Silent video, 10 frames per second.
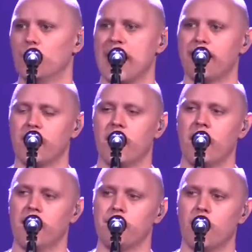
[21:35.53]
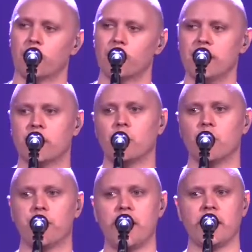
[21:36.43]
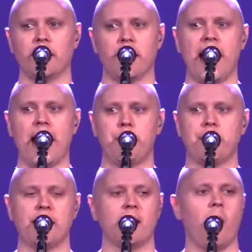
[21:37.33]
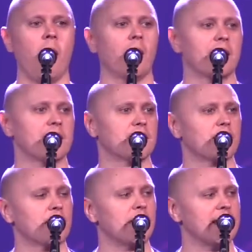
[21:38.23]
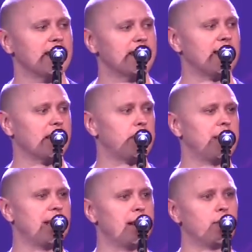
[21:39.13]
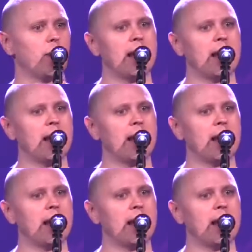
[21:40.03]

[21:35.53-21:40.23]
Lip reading: we have a really cool thing happening August 3rd at 6 p.m.